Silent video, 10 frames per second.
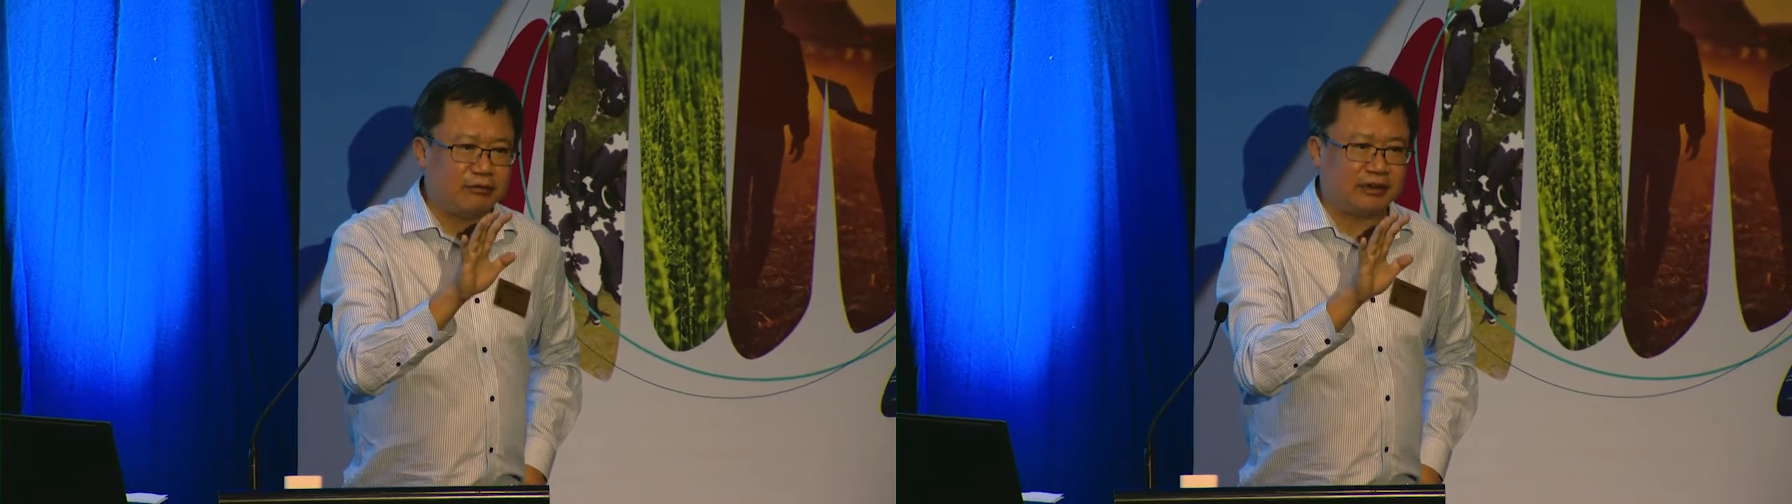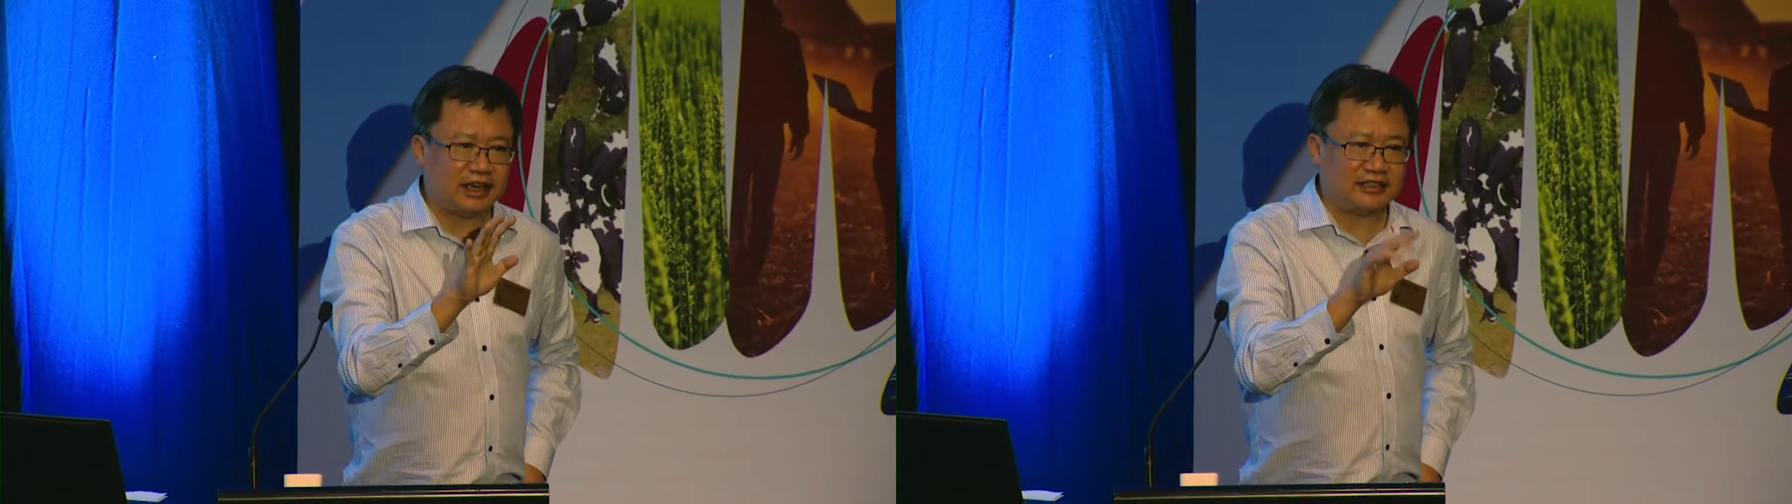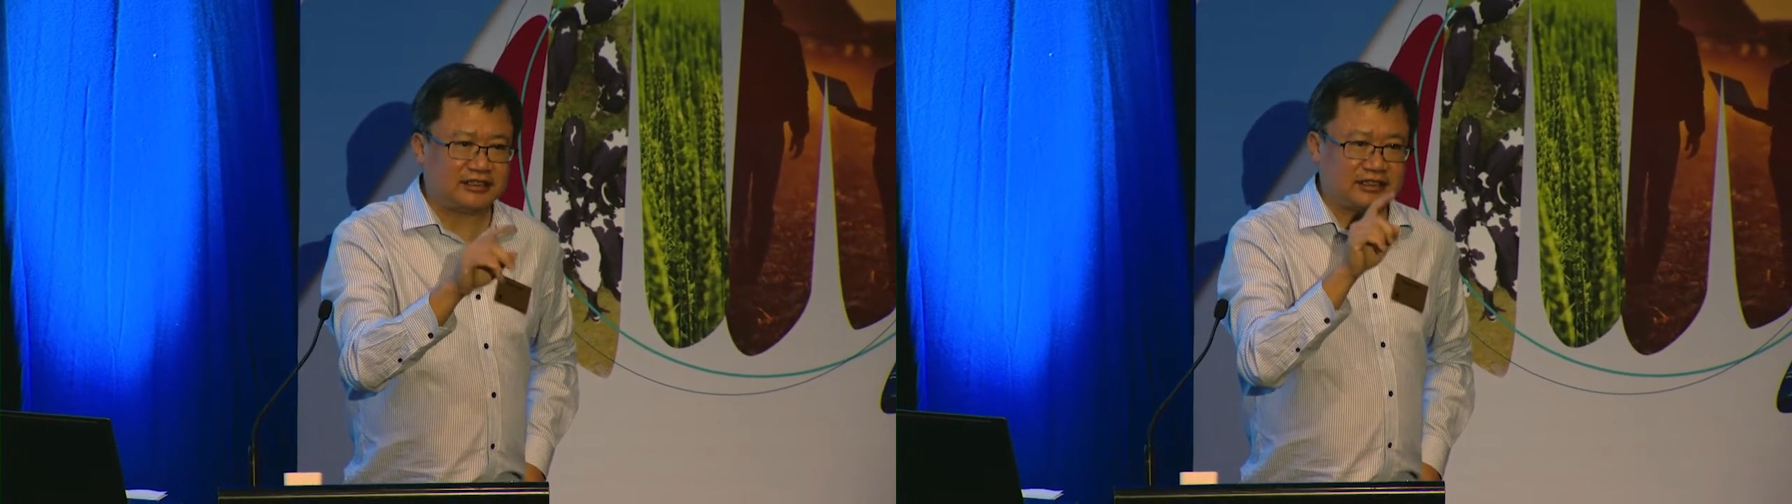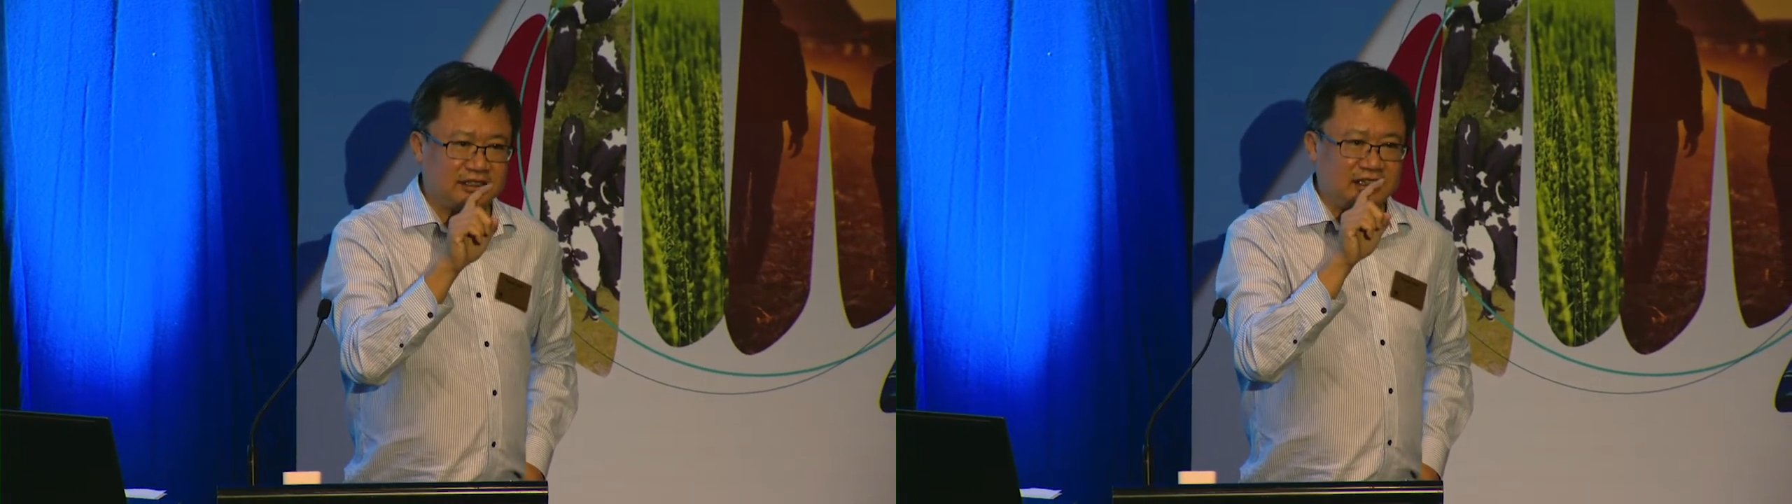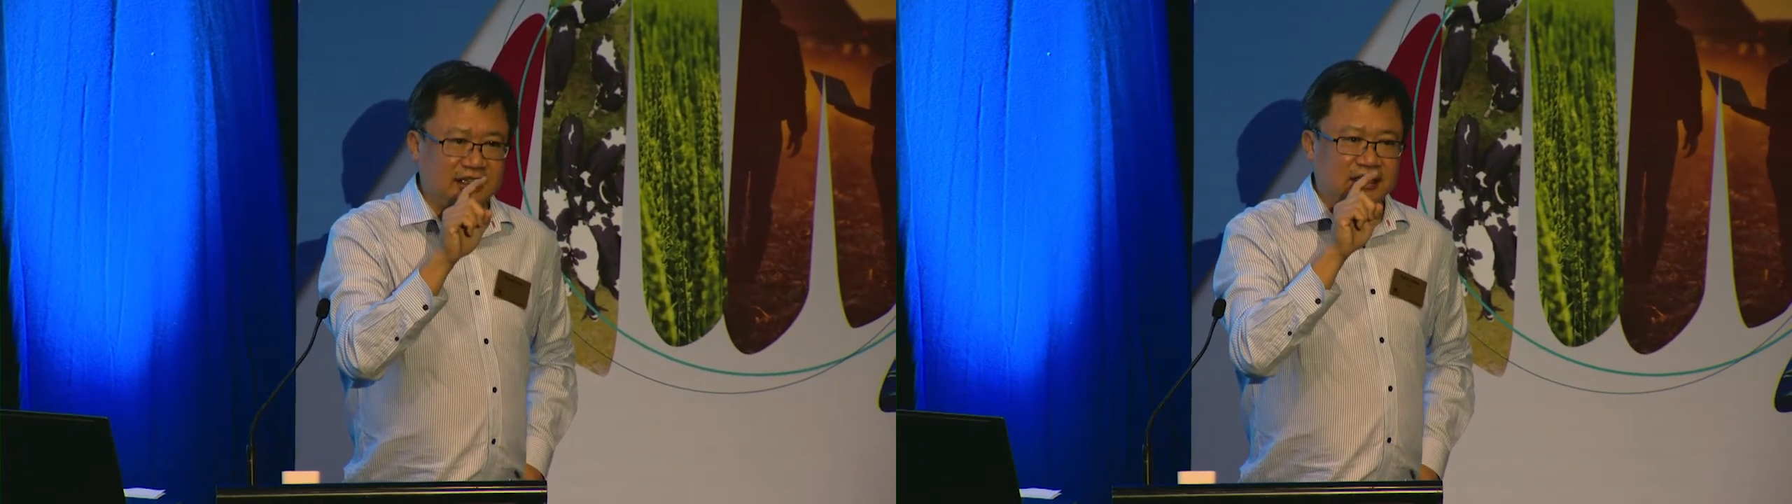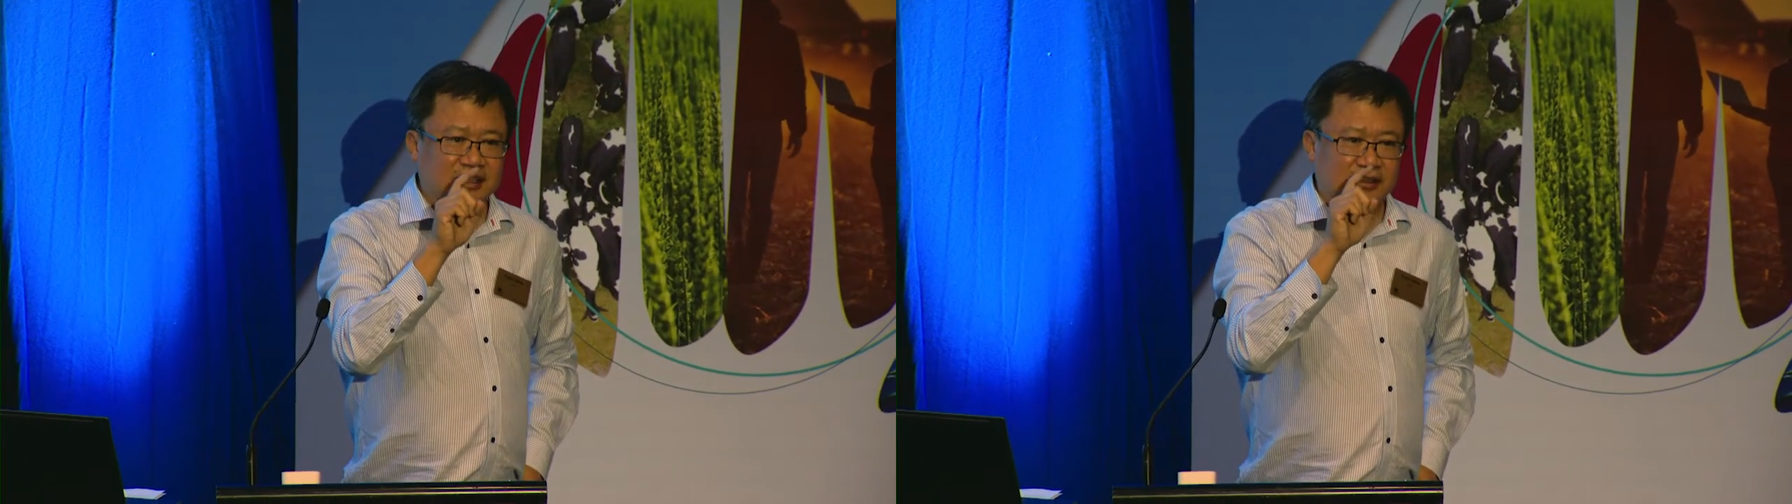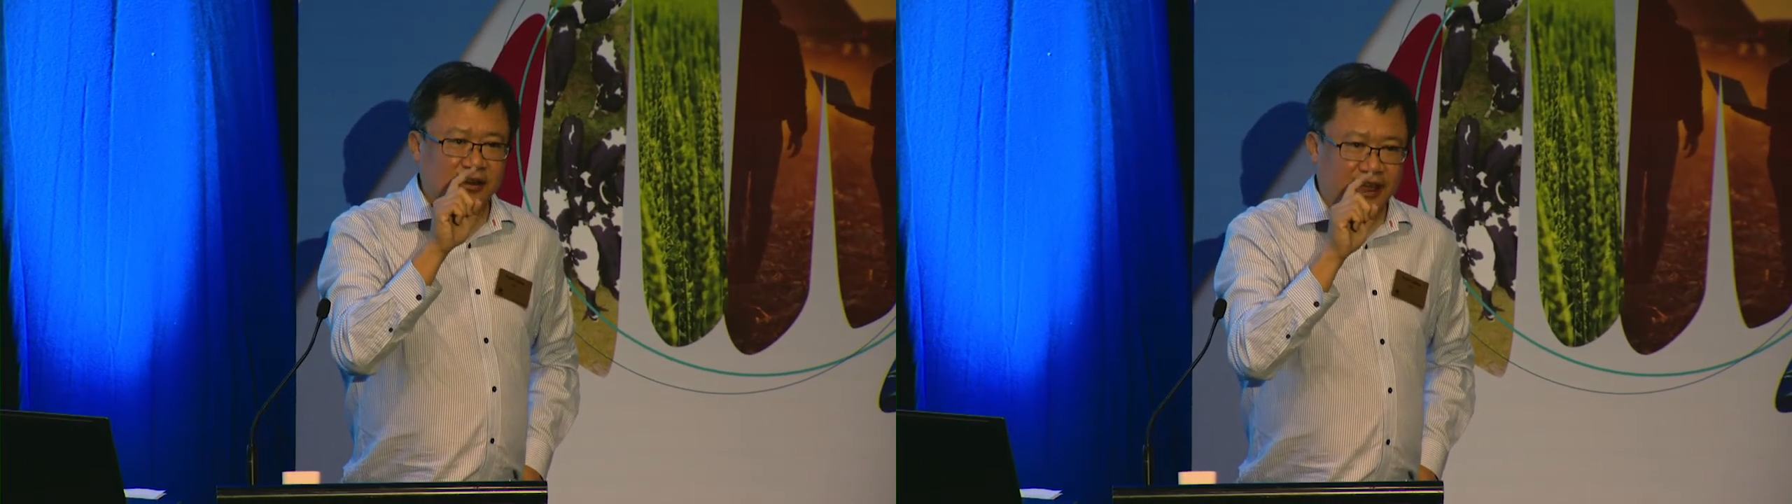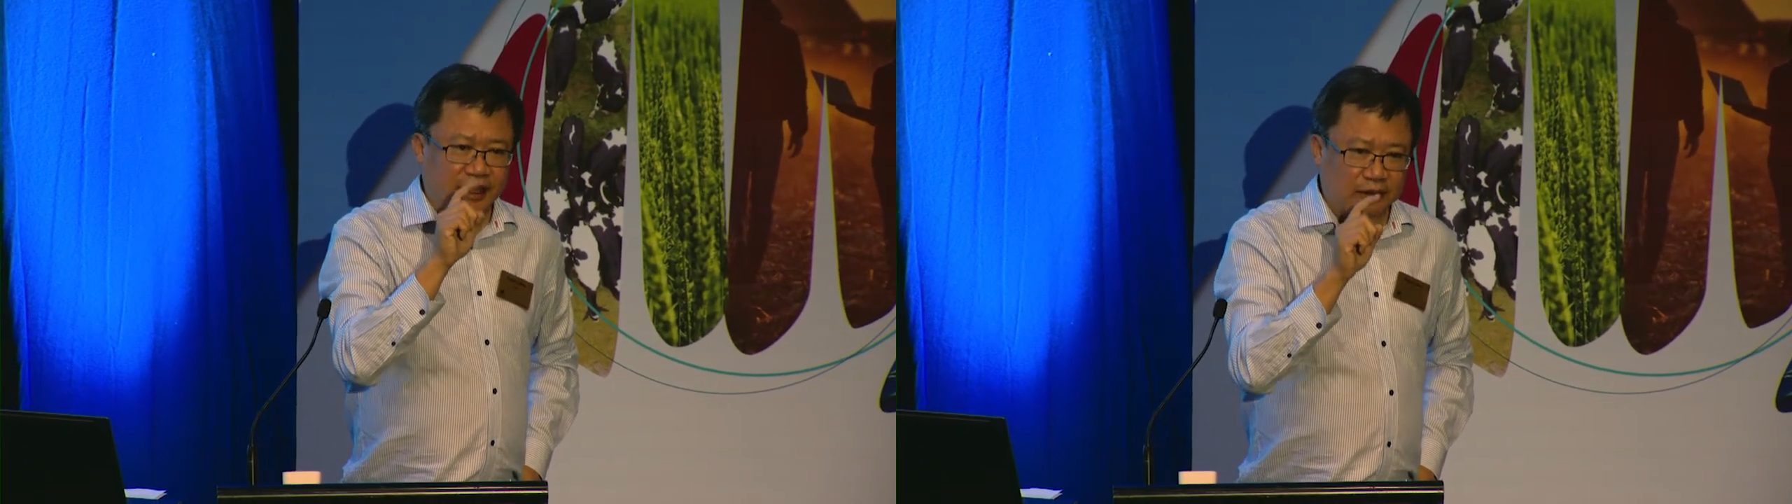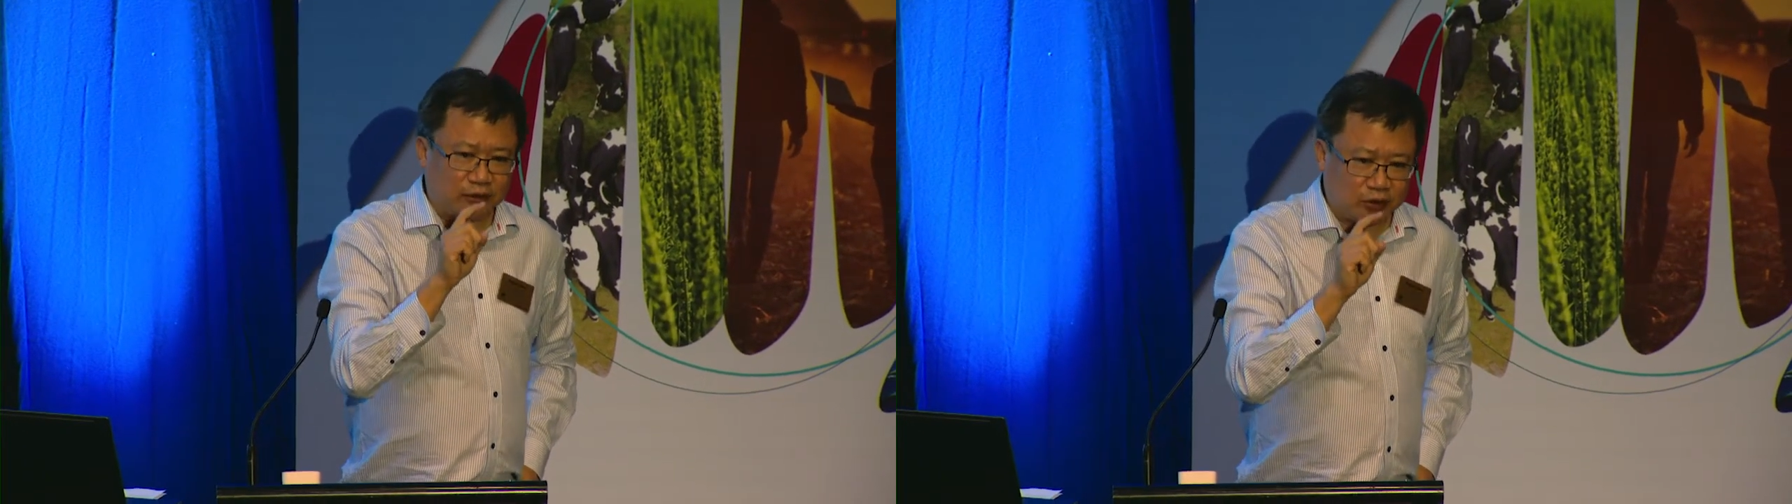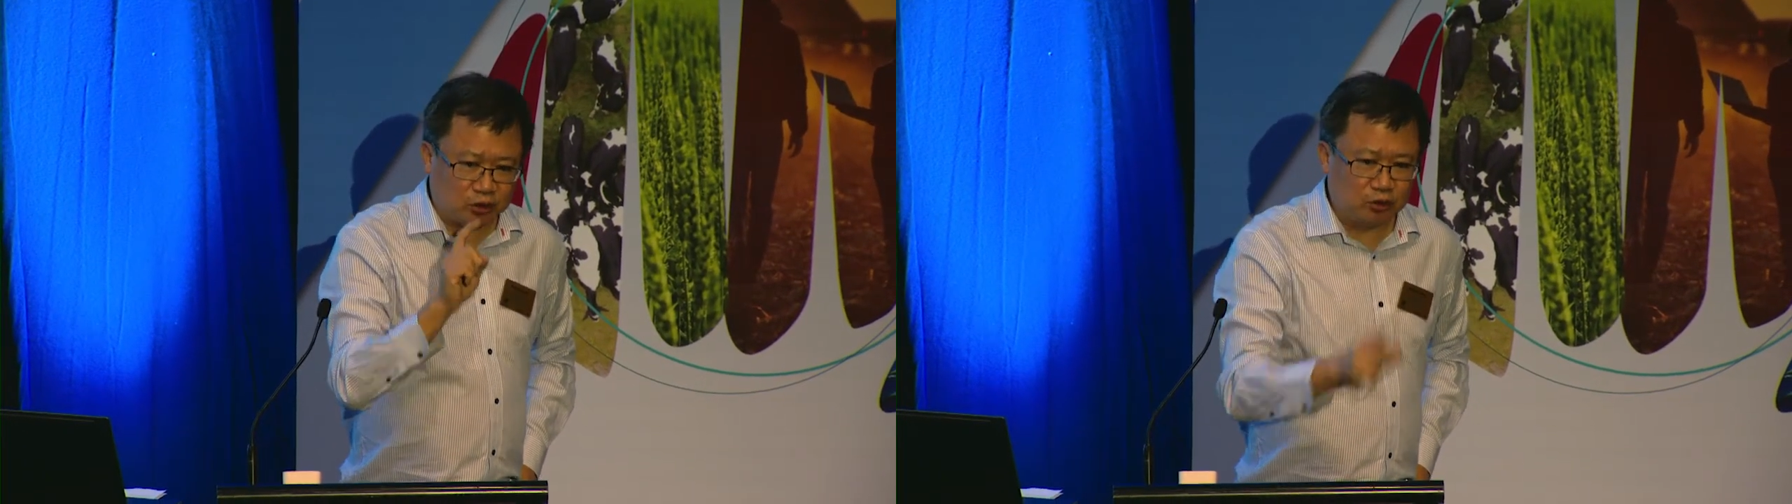rights
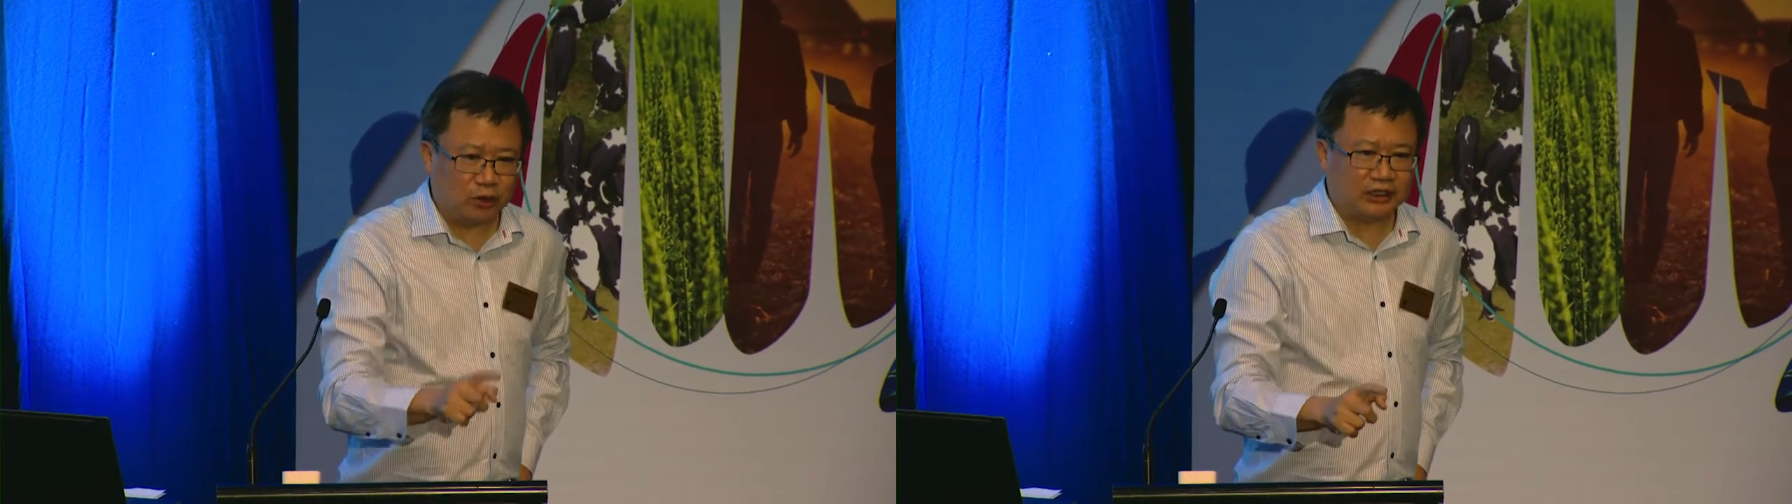to water